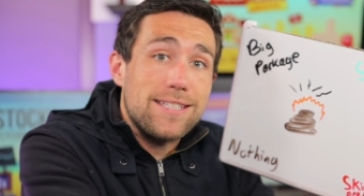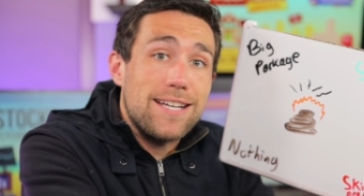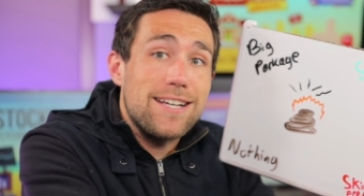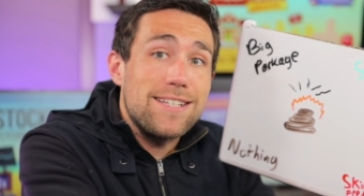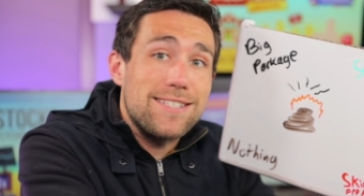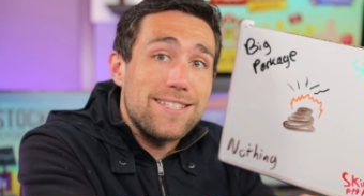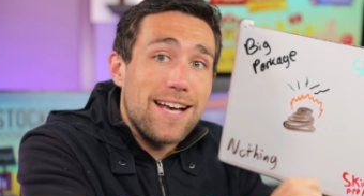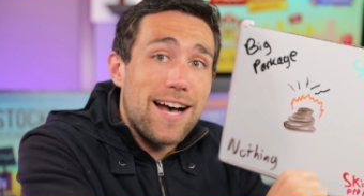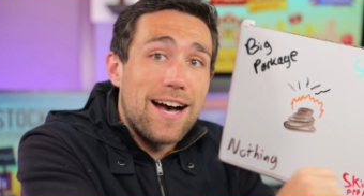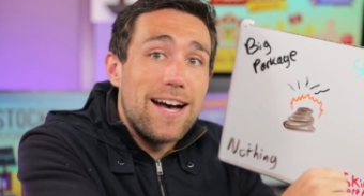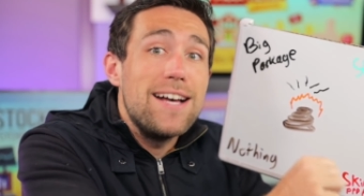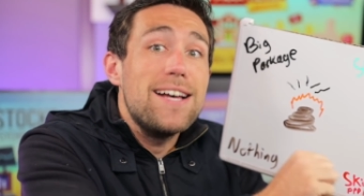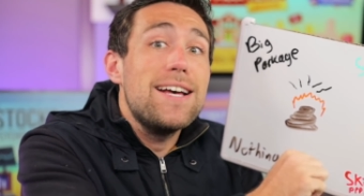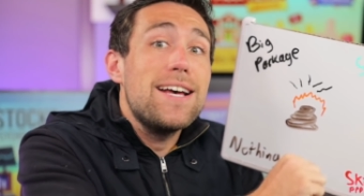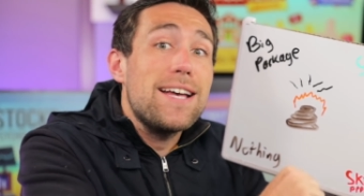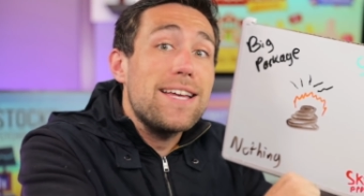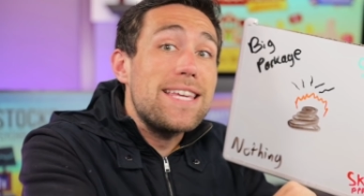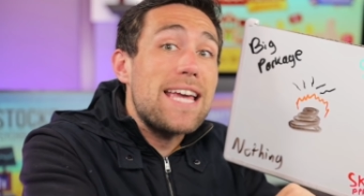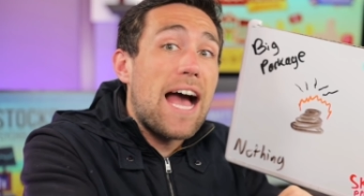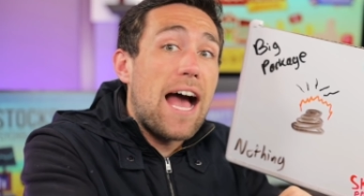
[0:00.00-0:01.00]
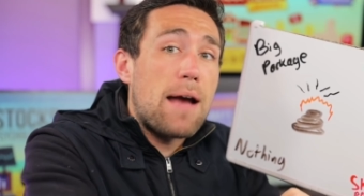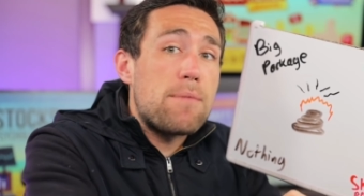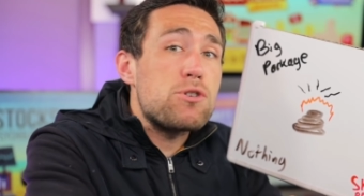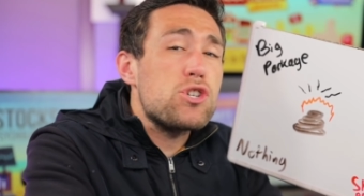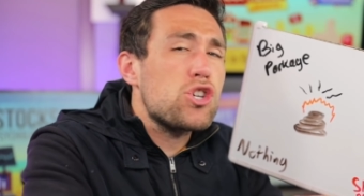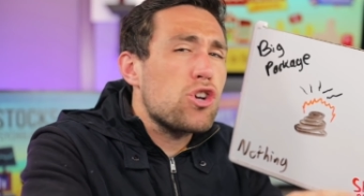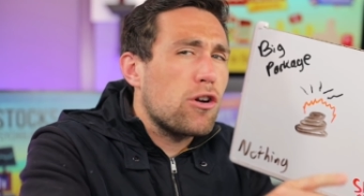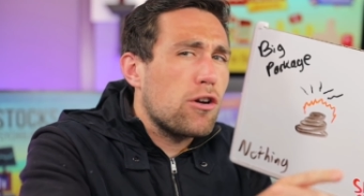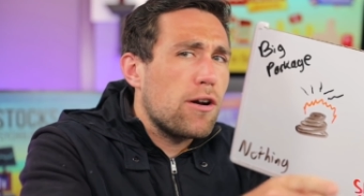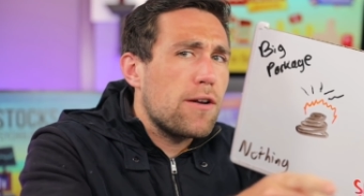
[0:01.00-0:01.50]
Because, uh, yeah, I'm
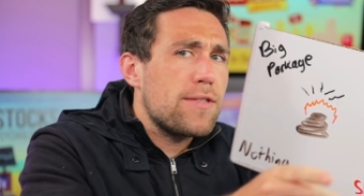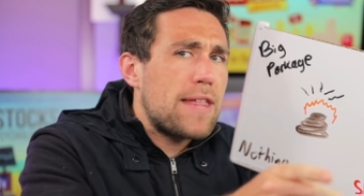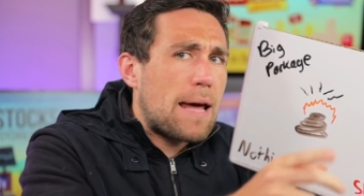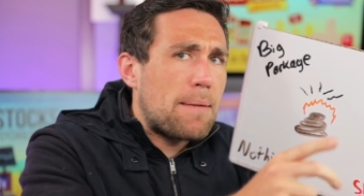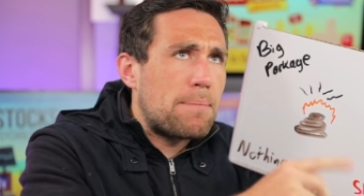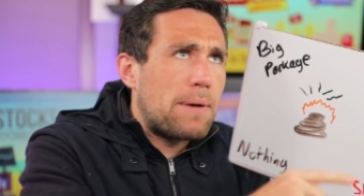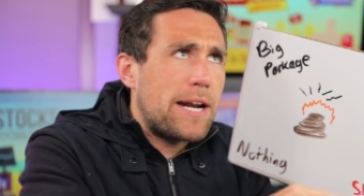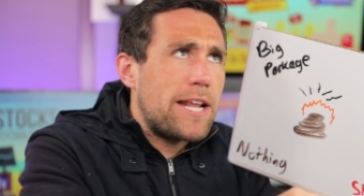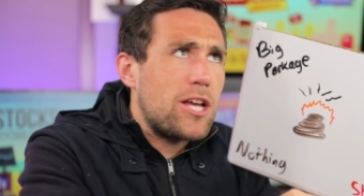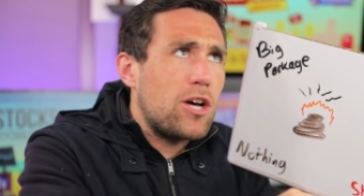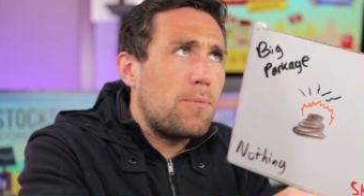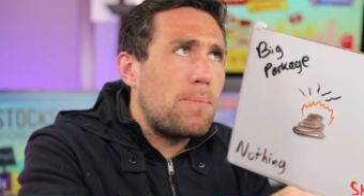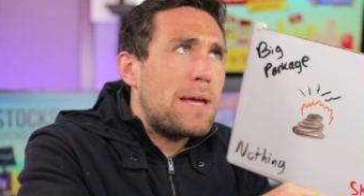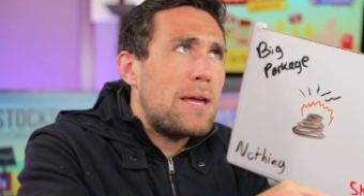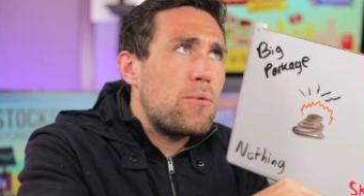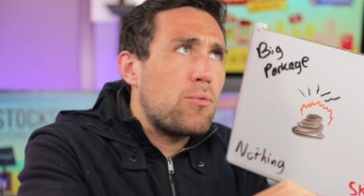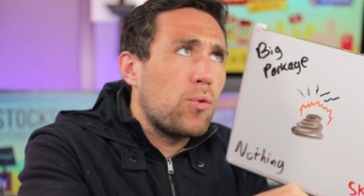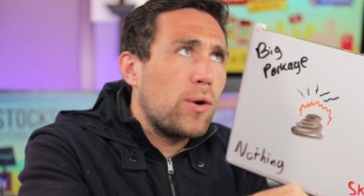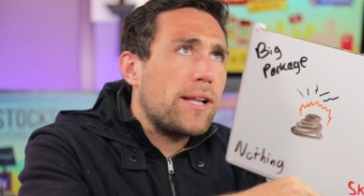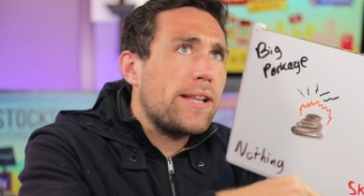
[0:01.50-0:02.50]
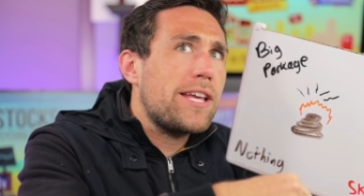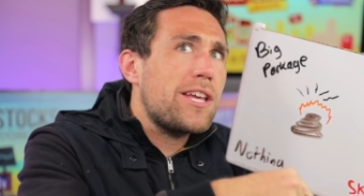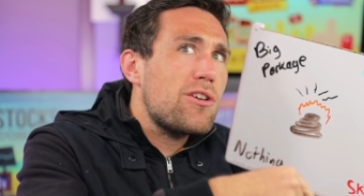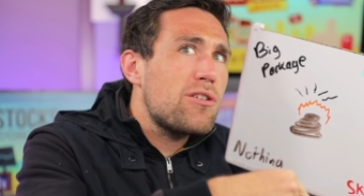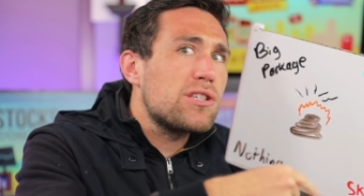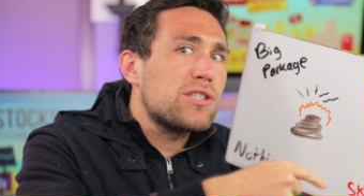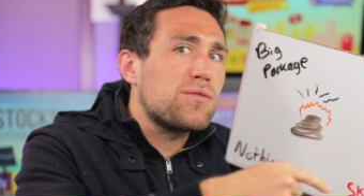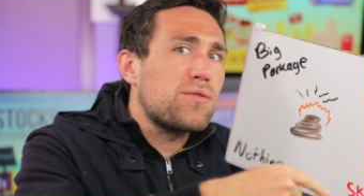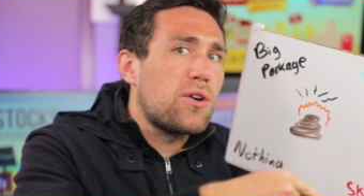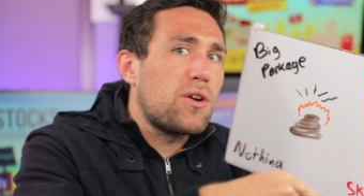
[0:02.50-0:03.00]
sure that money will be really
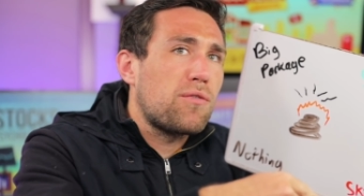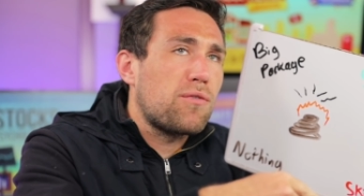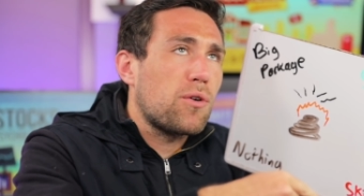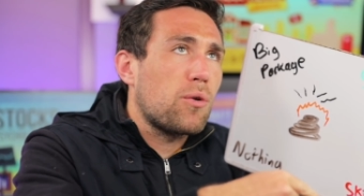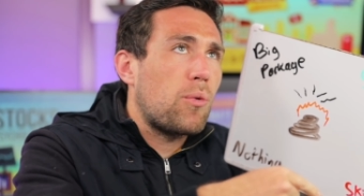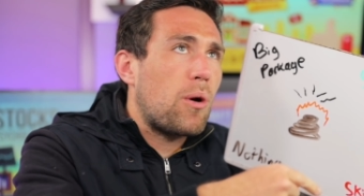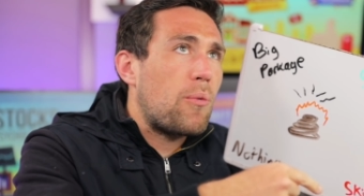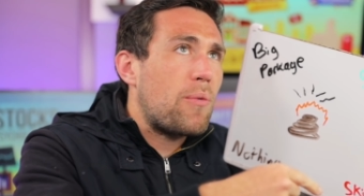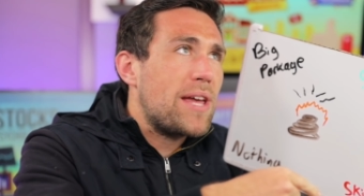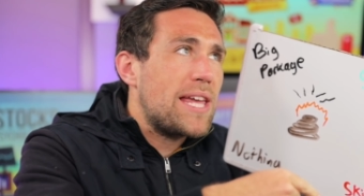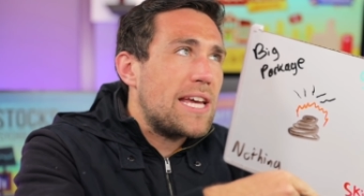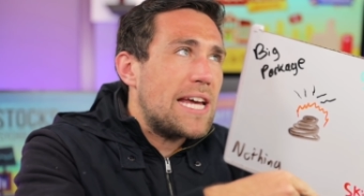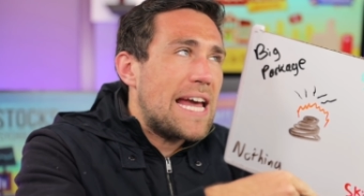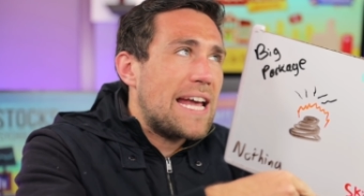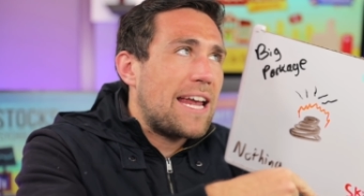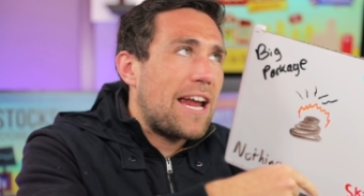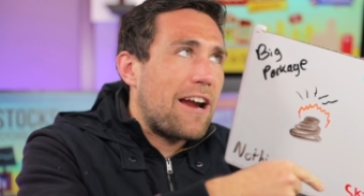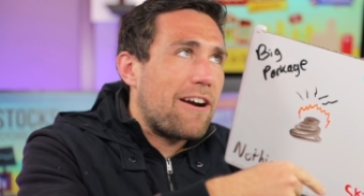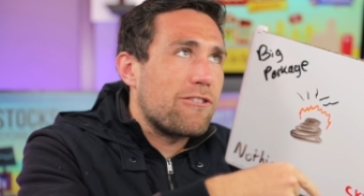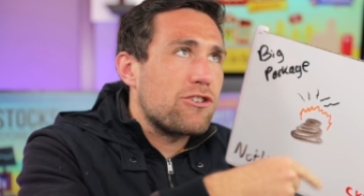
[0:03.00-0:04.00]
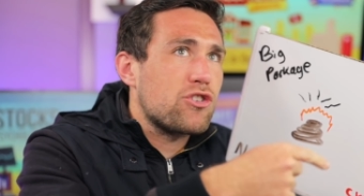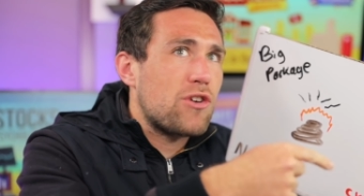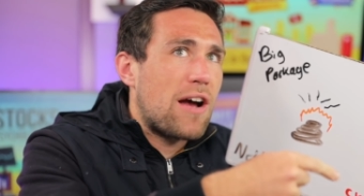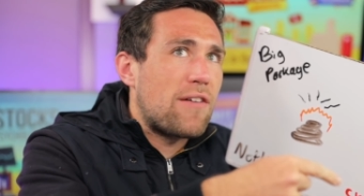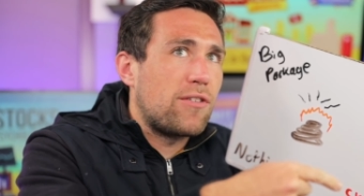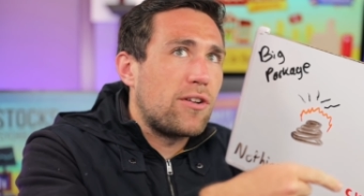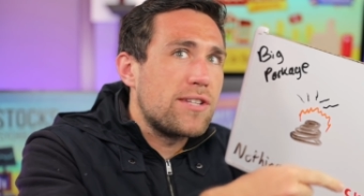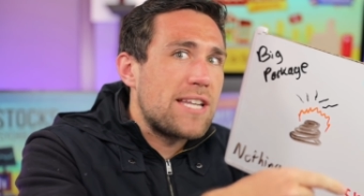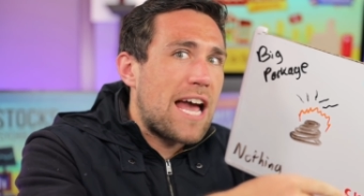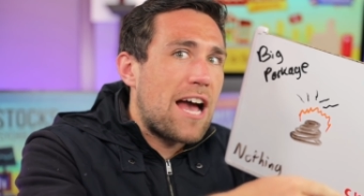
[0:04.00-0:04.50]
useful for when we kick air
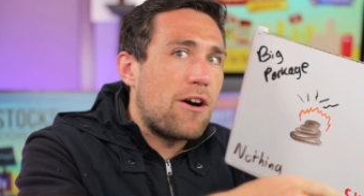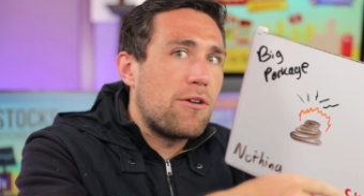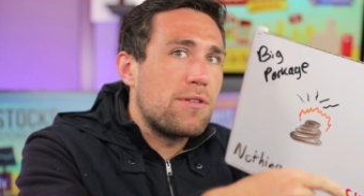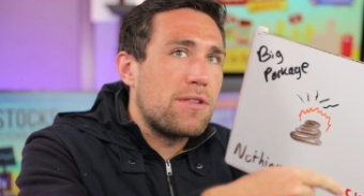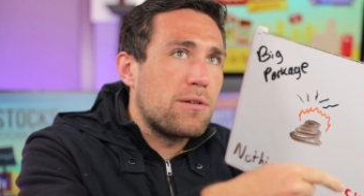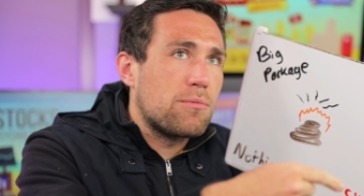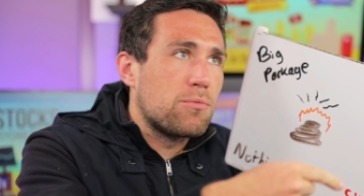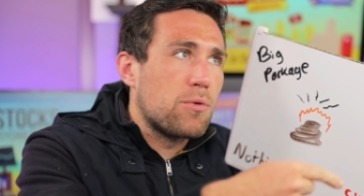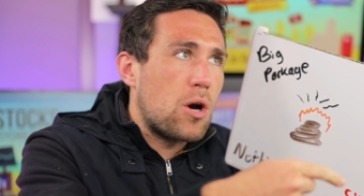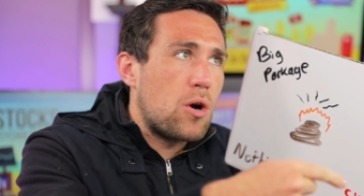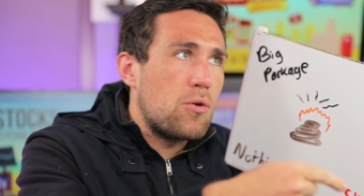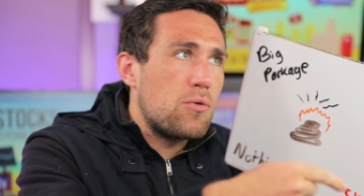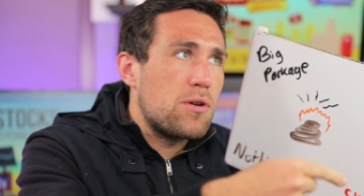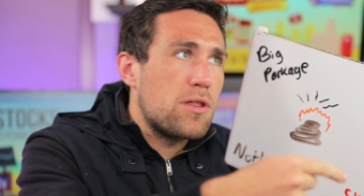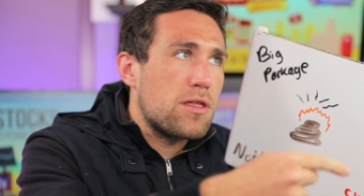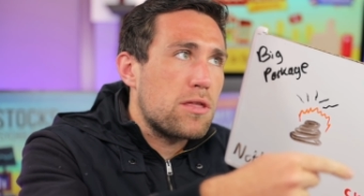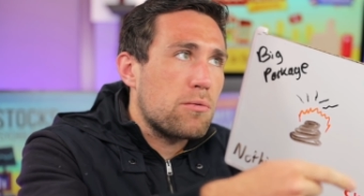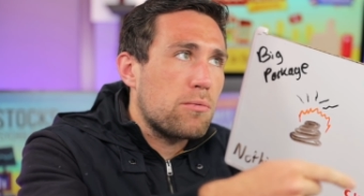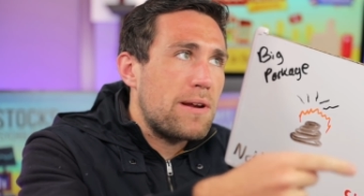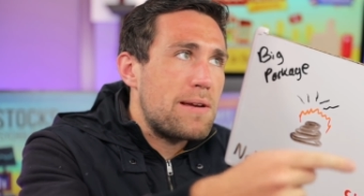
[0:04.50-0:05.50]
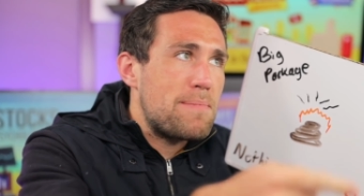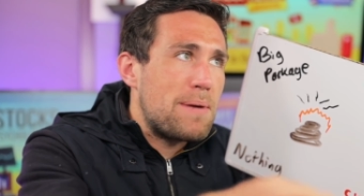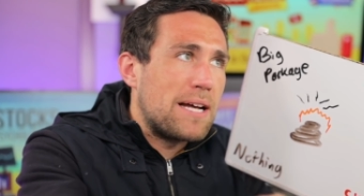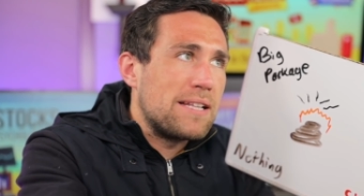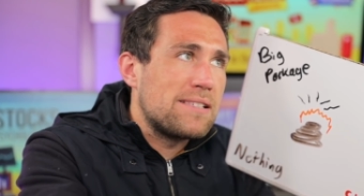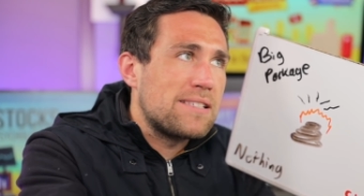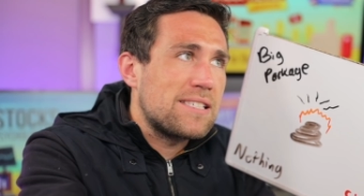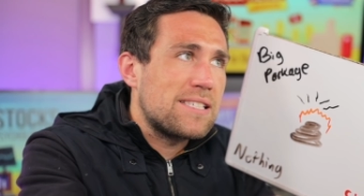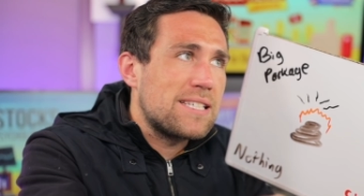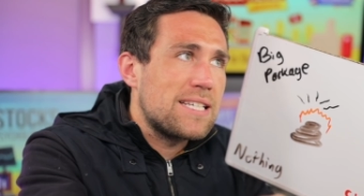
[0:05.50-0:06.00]
travel down the road three
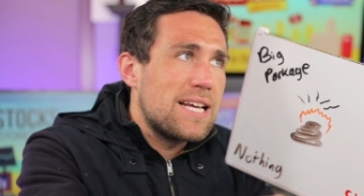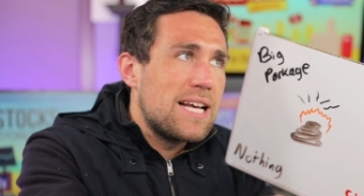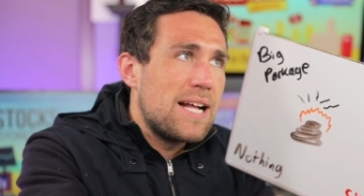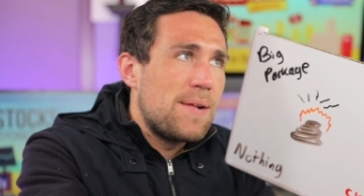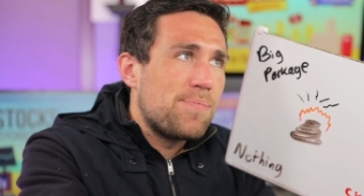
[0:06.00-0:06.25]
months